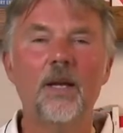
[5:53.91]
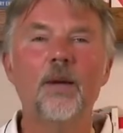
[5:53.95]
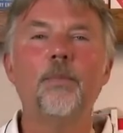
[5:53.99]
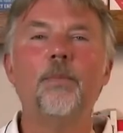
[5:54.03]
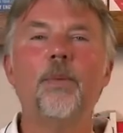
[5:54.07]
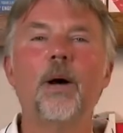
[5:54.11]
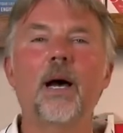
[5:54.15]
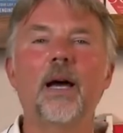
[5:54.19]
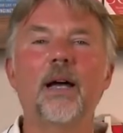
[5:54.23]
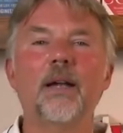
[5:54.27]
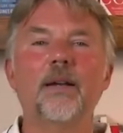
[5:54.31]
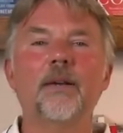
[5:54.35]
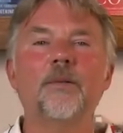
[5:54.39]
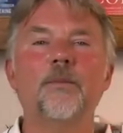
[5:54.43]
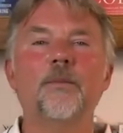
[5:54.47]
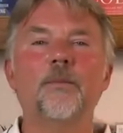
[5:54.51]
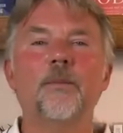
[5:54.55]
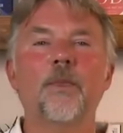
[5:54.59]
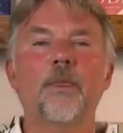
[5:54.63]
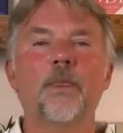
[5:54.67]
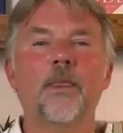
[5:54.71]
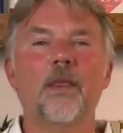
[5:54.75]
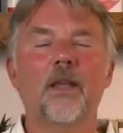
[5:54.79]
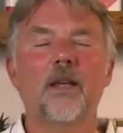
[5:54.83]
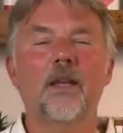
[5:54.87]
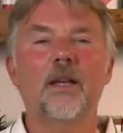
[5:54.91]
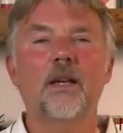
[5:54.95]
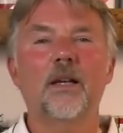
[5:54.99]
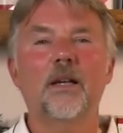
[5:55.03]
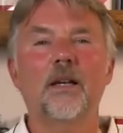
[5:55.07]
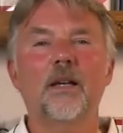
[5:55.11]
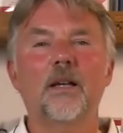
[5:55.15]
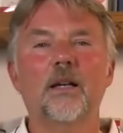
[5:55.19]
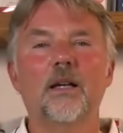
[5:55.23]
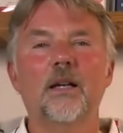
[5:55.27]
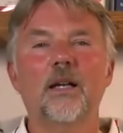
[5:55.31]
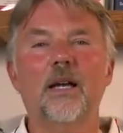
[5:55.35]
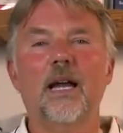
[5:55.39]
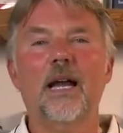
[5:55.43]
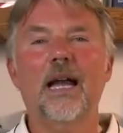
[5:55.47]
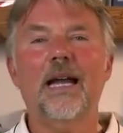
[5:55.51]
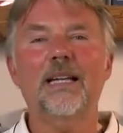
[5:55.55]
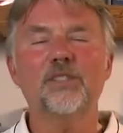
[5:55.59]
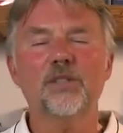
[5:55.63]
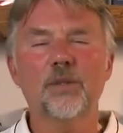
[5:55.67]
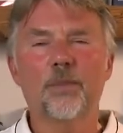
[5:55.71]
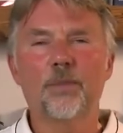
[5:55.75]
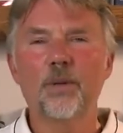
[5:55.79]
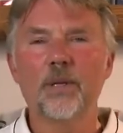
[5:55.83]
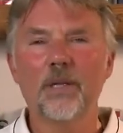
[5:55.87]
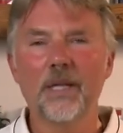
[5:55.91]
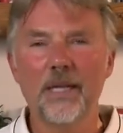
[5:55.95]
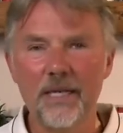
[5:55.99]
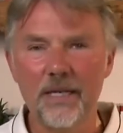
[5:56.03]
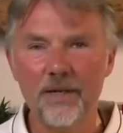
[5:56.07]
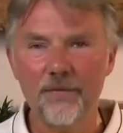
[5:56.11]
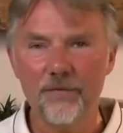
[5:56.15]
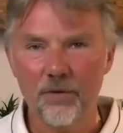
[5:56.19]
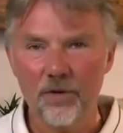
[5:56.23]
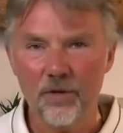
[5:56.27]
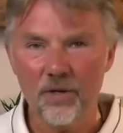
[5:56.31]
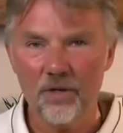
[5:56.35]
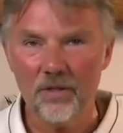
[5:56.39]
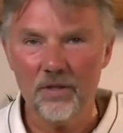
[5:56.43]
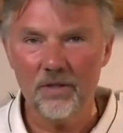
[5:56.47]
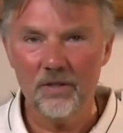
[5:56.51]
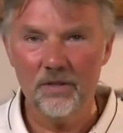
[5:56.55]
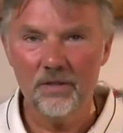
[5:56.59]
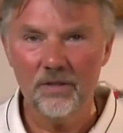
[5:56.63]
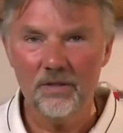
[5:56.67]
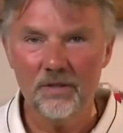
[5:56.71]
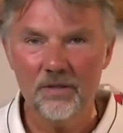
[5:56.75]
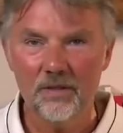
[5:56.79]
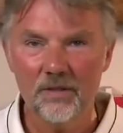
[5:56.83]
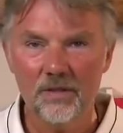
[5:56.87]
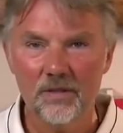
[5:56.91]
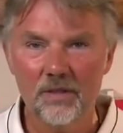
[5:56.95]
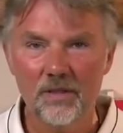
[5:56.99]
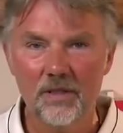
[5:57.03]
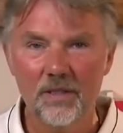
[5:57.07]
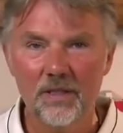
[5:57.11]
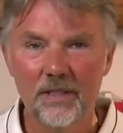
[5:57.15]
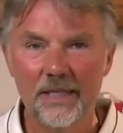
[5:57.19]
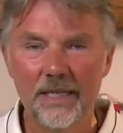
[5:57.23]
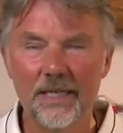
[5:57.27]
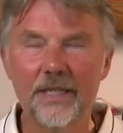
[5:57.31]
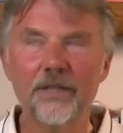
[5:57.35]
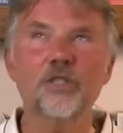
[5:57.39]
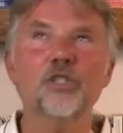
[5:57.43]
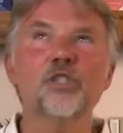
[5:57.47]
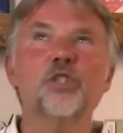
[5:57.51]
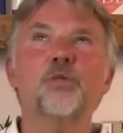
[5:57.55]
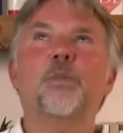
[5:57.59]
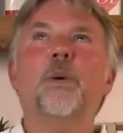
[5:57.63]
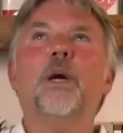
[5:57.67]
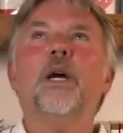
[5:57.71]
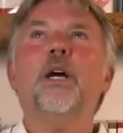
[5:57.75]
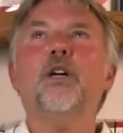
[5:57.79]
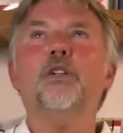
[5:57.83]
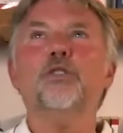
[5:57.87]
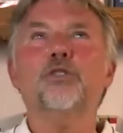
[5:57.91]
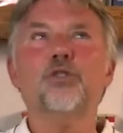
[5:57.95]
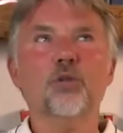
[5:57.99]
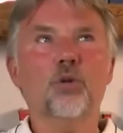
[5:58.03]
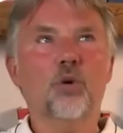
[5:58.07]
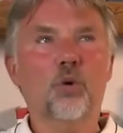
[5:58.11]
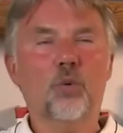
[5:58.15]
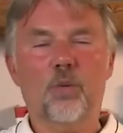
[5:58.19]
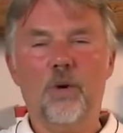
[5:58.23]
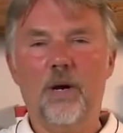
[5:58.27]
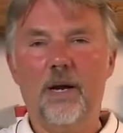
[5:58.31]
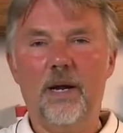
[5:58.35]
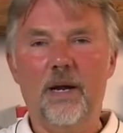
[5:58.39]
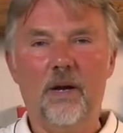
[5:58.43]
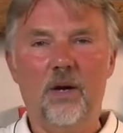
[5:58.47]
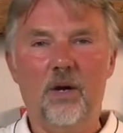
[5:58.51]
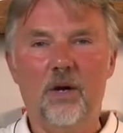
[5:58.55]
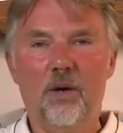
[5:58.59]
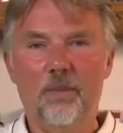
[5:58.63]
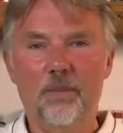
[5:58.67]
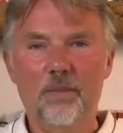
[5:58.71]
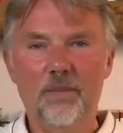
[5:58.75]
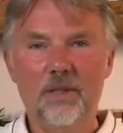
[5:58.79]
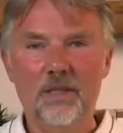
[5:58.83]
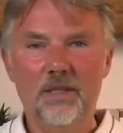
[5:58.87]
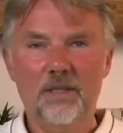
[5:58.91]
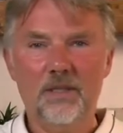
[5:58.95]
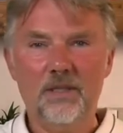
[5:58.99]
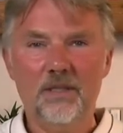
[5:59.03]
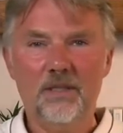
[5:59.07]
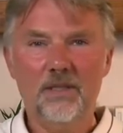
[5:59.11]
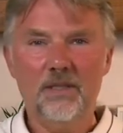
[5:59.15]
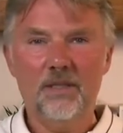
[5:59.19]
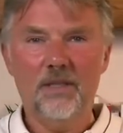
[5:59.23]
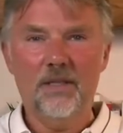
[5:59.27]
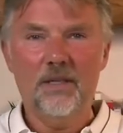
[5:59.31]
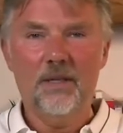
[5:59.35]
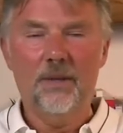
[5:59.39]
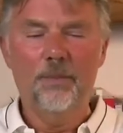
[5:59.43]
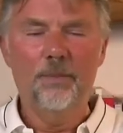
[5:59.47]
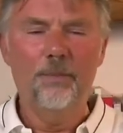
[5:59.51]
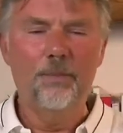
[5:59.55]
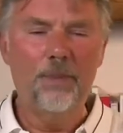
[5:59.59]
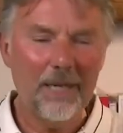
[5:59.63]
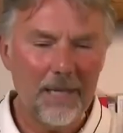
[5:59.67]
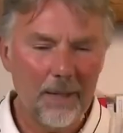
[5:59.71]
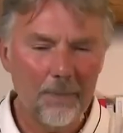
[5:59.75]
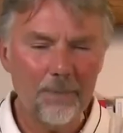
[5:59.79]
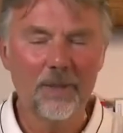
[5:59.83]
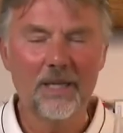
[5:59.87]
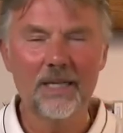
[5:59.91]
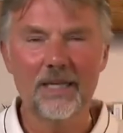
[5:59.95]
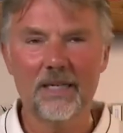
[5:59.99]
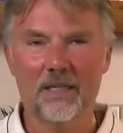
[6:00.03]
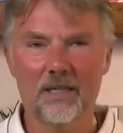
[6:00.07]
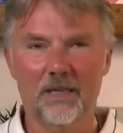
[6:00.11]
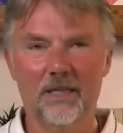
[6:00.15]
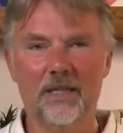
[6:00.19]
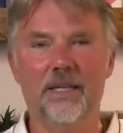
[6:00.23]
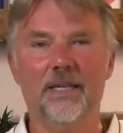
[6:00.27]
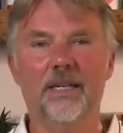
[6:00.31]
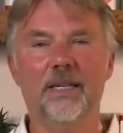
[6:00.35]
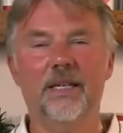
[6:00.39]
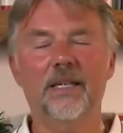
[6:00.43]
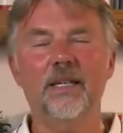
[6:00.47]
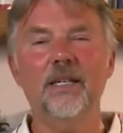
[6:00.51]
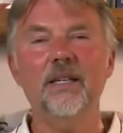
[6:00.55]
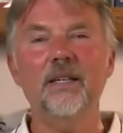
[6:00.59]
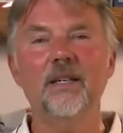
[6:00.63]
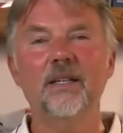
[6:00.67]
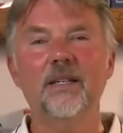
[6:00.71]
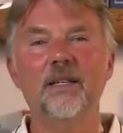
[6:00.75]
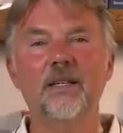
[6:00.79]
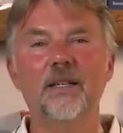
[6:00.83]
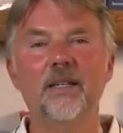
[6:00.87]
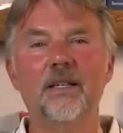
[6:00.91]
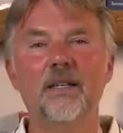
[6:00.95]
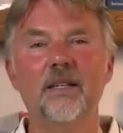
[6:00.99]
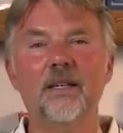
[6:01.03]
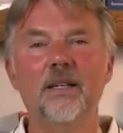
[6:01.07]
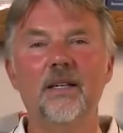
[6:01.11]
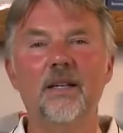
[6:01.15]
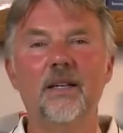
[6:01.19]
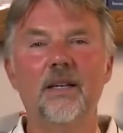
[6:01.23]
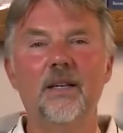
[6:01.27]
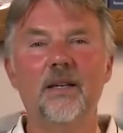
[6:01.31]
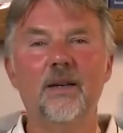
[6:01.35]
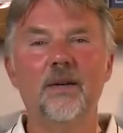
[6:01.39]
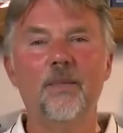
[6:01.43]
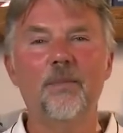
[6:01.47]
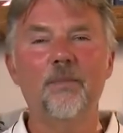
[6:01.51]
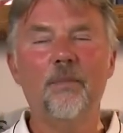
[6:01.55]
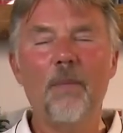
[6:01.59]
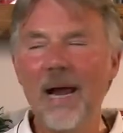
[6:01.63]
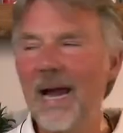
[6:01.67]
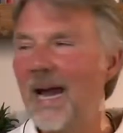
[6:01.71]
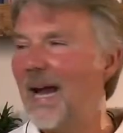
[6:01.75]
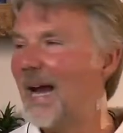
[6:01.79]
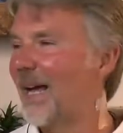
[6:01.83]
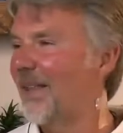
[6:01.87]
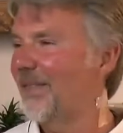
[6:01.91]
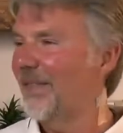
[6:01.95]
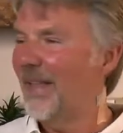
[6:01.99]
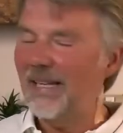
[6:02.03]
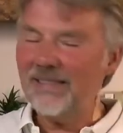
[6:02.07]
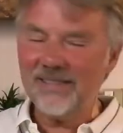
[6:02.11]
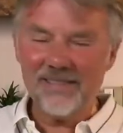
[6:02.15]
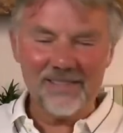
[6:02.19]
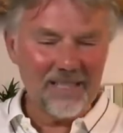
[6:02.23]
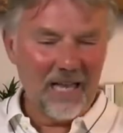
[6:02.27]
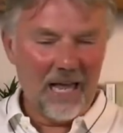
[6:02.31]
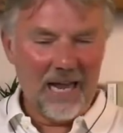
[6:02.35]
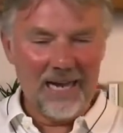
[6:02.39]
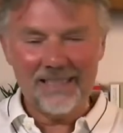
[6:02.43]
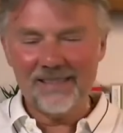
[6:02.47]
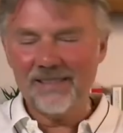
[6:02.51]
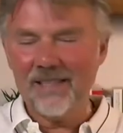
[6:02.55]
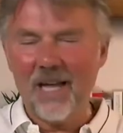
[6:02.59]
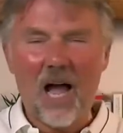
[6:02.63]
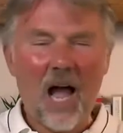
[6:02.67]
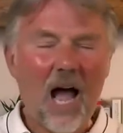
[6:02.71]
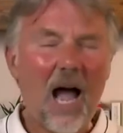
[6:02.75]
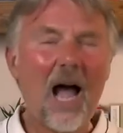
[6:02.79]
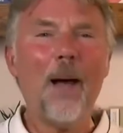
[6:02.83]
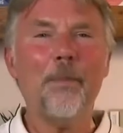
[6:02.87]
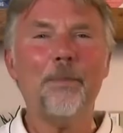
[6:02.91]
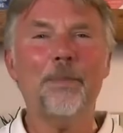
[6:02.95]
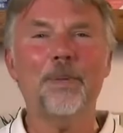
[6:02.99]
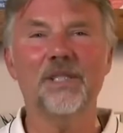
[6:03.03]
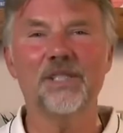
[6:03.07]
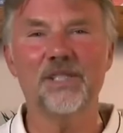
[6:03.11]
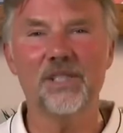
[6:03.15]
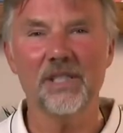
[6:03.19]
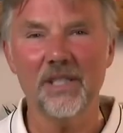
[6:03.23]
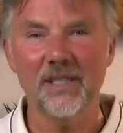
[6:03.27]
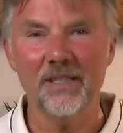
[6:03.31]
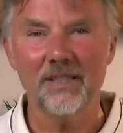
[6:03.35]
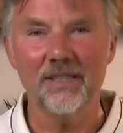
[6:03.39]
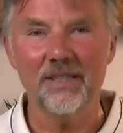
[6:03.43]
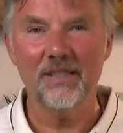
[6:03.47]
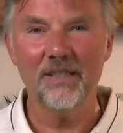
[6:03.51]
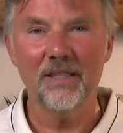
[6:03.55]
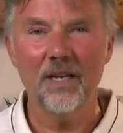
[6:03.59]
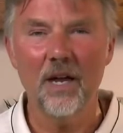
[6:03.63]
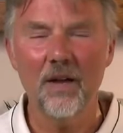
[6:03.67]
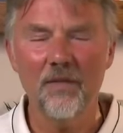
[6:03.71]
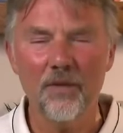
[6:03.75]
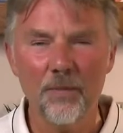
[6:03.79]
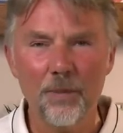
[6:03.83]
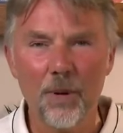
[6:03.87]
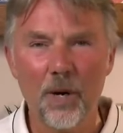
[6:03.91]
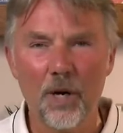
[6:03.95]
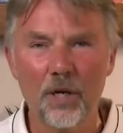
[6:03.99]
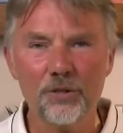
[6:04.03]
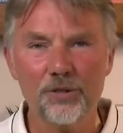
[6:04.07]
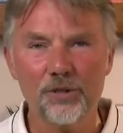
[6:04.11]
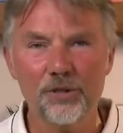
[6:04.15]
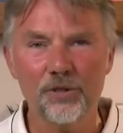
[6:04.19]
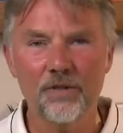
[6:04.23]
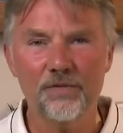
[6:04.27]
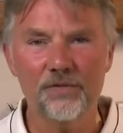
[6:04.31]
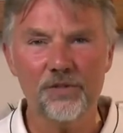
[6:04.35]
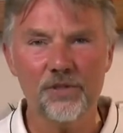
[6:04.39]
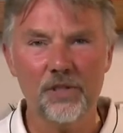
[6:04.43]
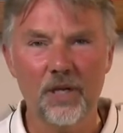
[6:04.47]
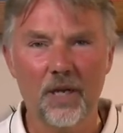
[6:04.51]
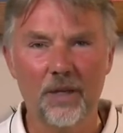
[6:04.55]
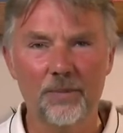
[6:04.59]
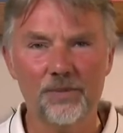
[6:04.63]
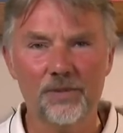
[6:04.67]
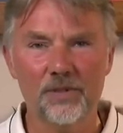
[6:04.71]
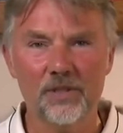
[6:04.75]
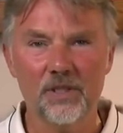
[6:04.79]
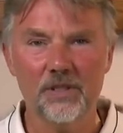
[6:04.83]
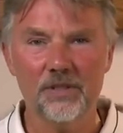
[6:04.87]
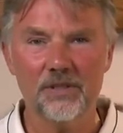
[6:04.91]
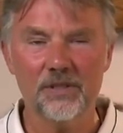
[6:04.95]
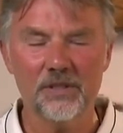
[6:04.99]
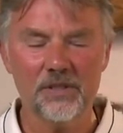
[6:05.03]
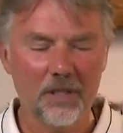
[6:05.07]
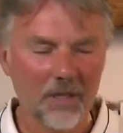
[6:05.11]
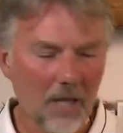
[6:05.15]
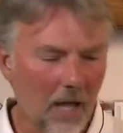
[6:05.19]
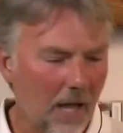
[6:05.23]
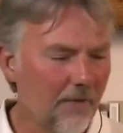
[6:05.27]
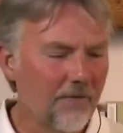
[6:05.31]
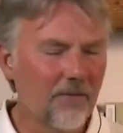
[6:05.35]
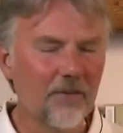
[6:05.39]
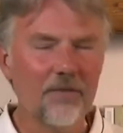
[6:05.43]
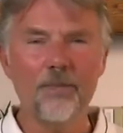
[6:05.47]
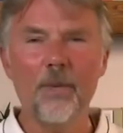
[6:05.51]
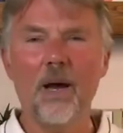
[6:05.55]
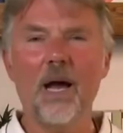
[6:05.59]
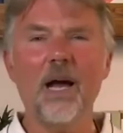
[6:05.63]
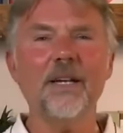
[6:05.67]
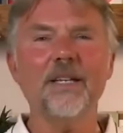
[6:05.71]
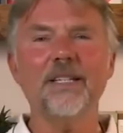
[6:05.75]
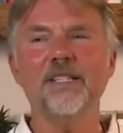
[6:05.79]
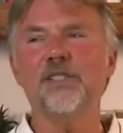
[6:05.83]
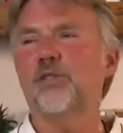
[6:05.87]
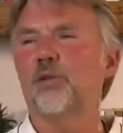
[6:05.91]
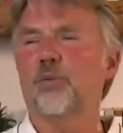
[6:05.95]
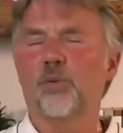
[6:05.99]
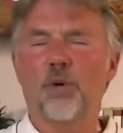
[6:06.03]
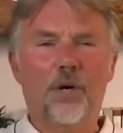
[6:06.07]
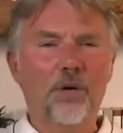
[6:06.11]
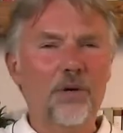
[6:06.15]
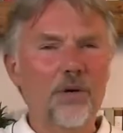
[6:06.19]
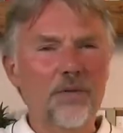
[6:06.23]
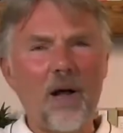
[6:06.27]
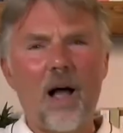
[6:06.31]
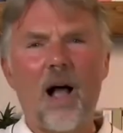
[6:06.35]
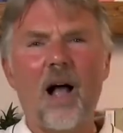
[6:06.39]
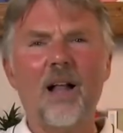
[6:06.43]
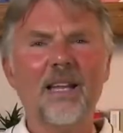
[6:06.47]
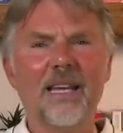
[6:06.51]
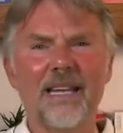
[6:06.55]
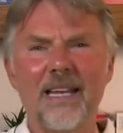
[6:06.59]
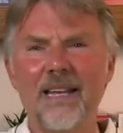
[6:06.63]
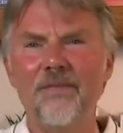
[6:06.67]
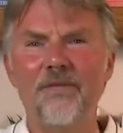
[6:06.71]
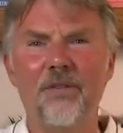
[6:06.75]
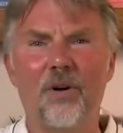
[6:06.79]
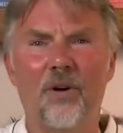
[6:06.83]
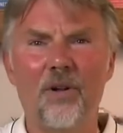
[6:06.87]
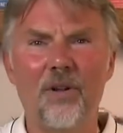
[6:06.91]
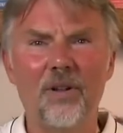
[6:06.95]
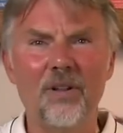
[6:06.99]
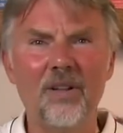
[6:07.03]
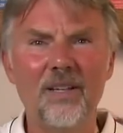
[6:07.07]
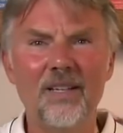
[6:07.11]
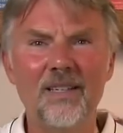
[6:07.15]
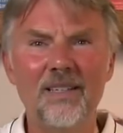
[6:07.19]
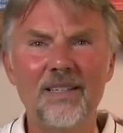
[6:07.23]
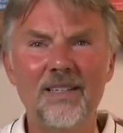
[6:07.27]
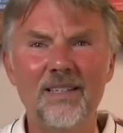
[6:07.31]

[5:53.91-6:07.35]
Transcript: But as a believer, in the spiritual realm, biblically, man, that's like the opposite of a person of substance. The love of money is the root of all evil.